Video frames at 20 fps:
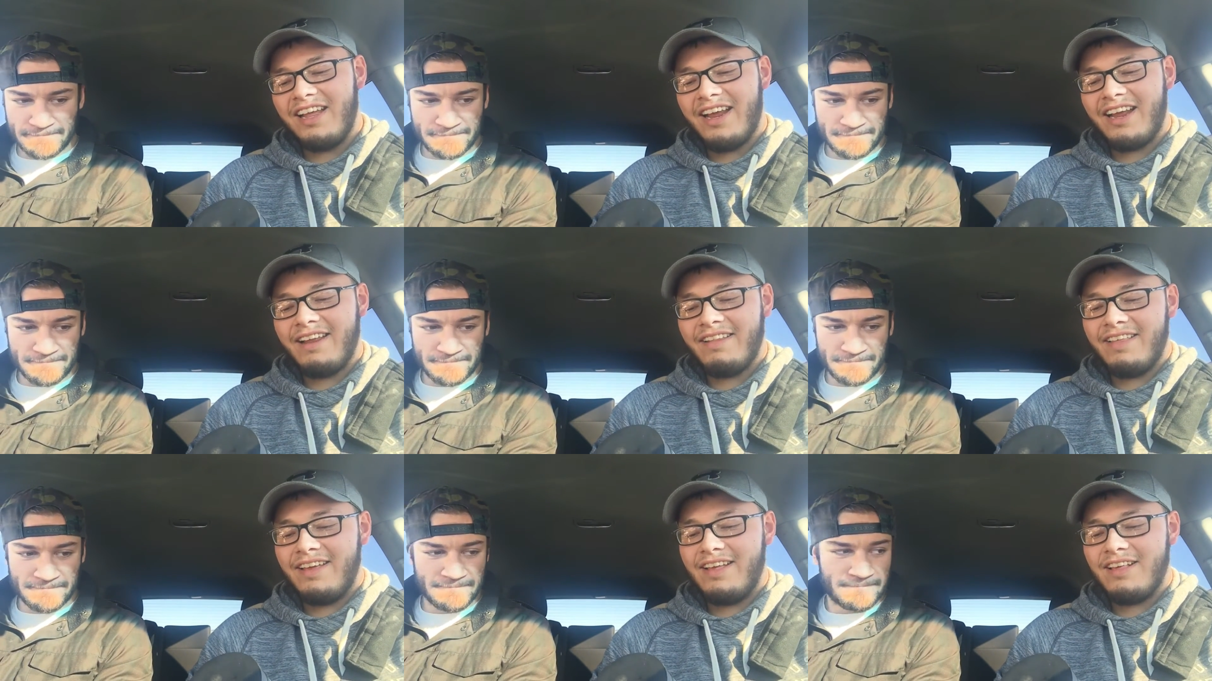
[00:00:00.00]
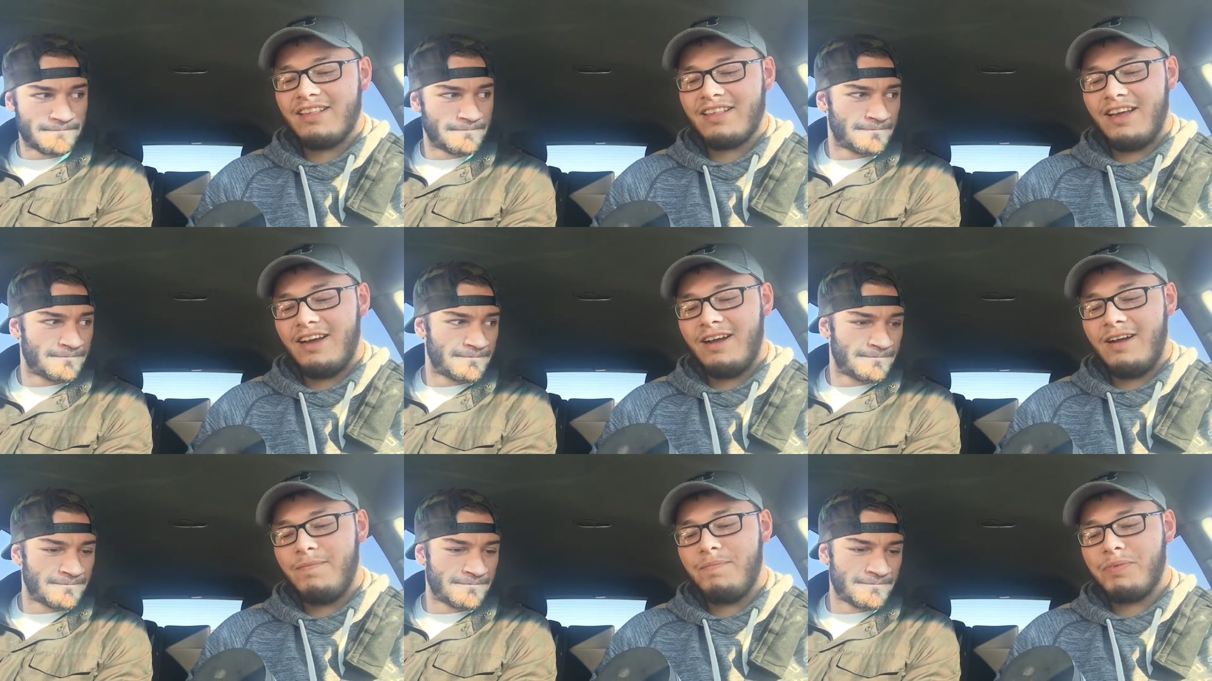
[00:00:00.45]
Speaker 1: liking this.
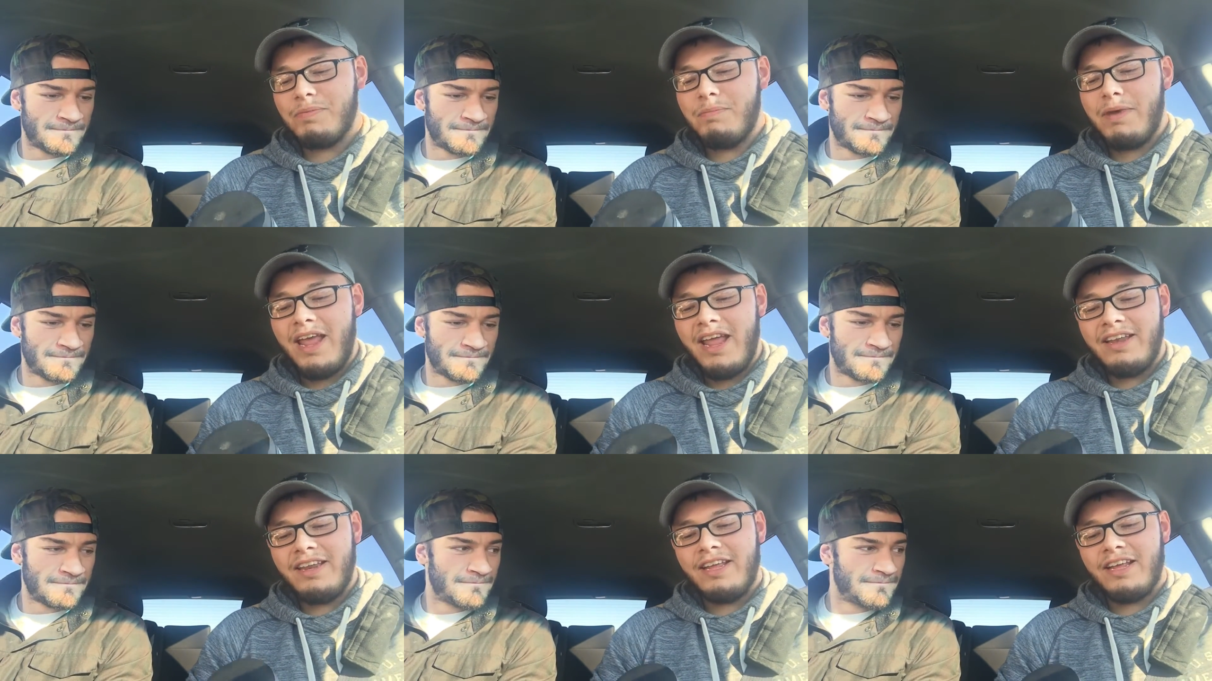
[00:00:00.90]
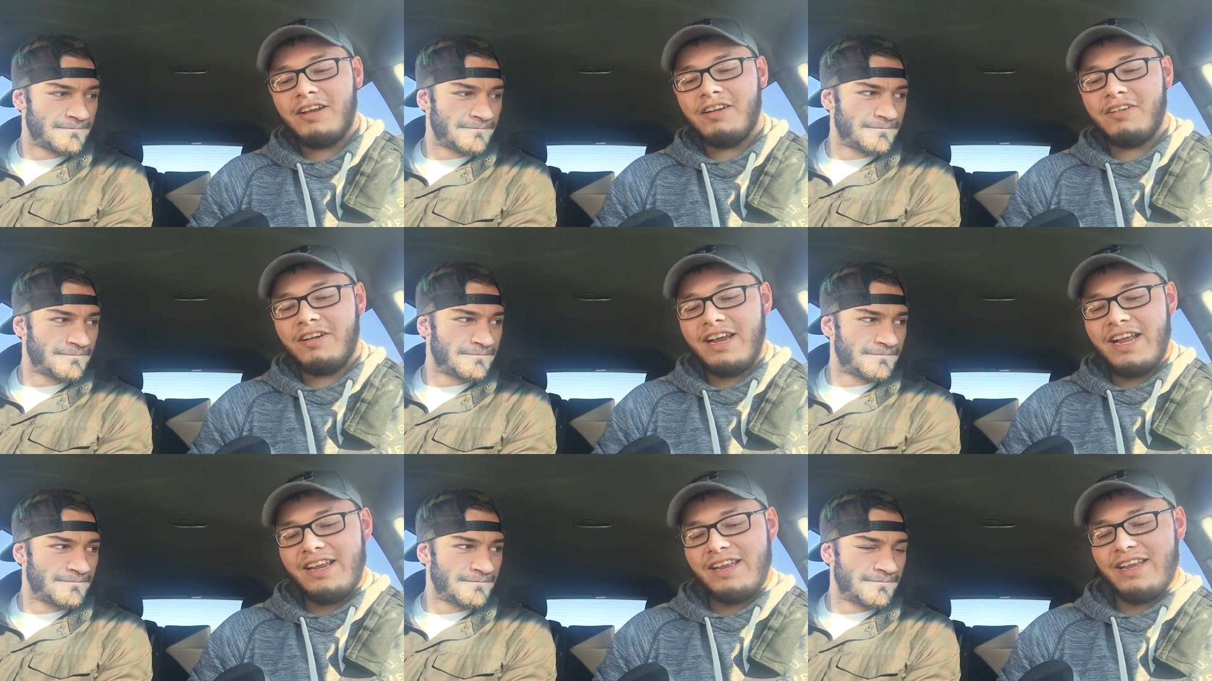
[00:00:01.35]
Main
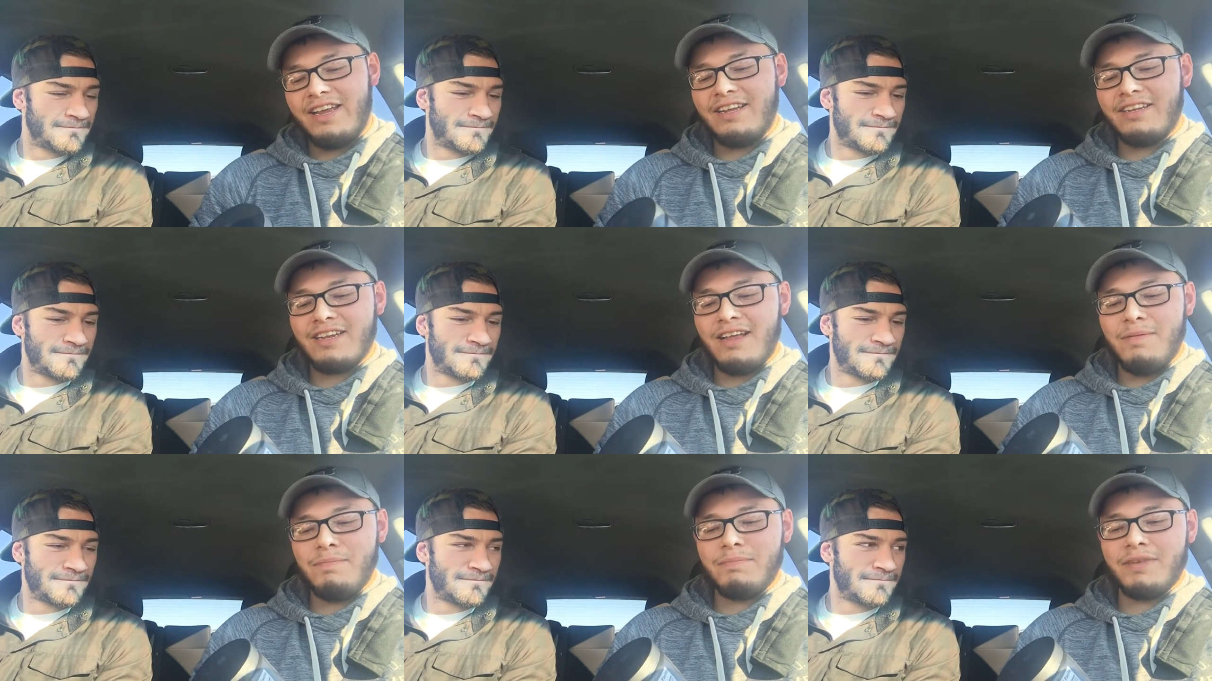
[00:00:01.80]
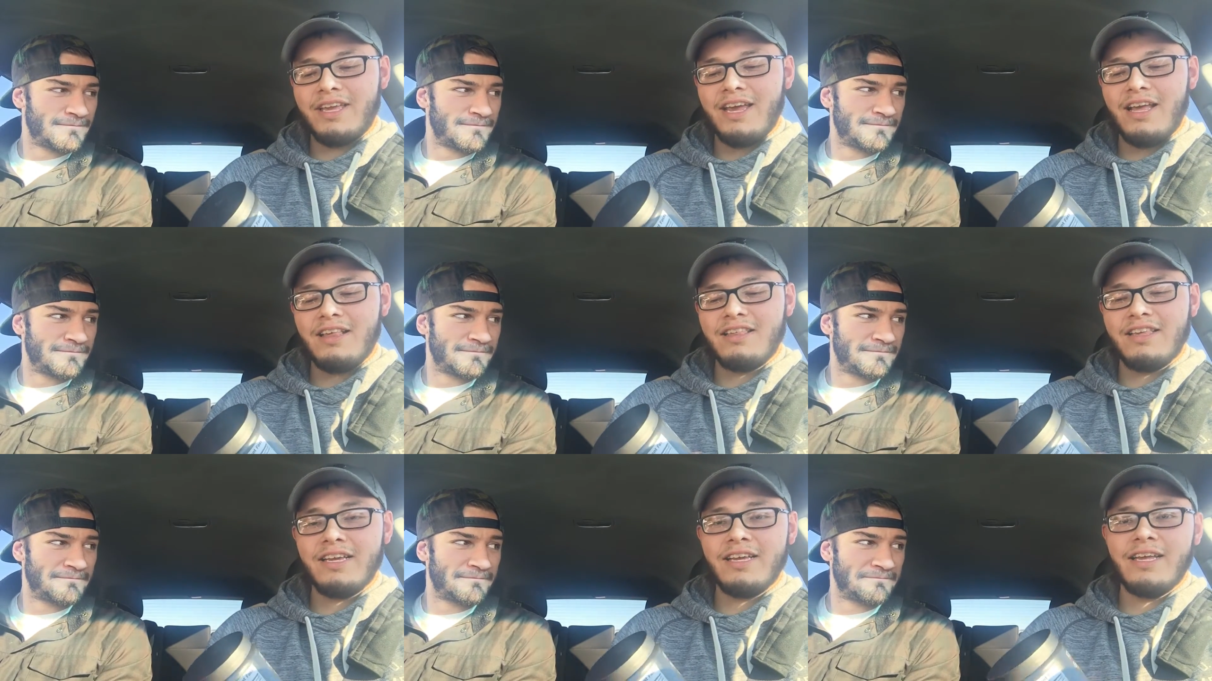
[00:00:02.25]
ingredient, I'm
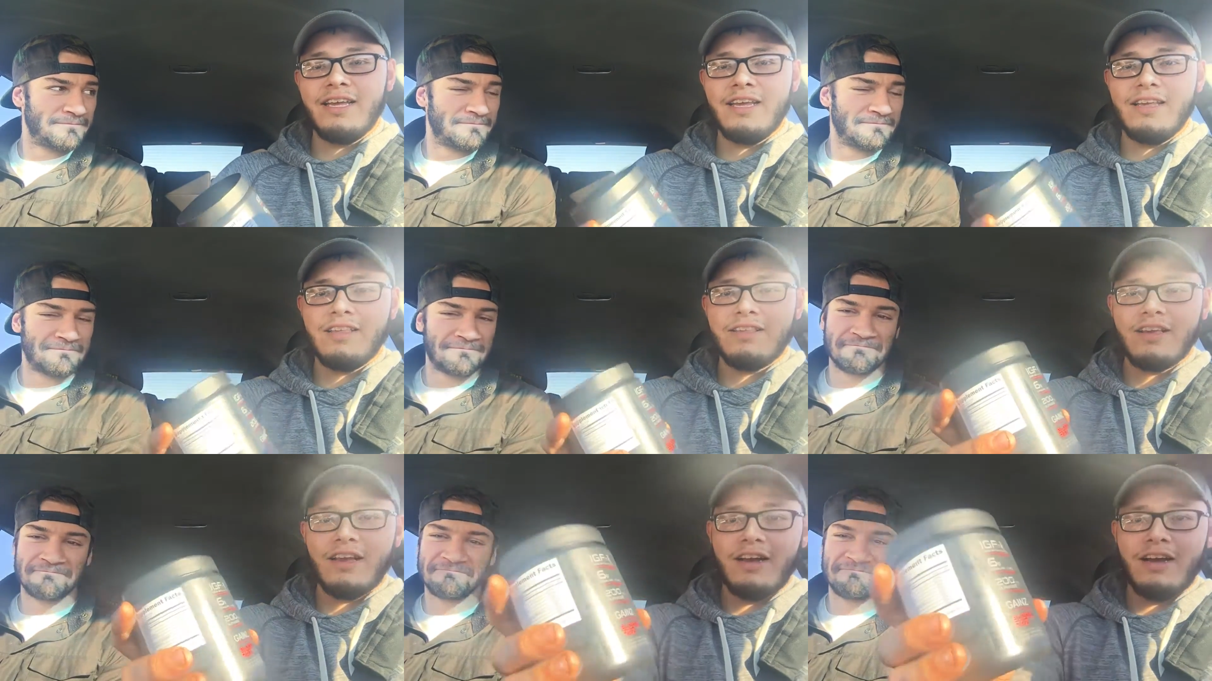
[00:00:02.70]
guessing, is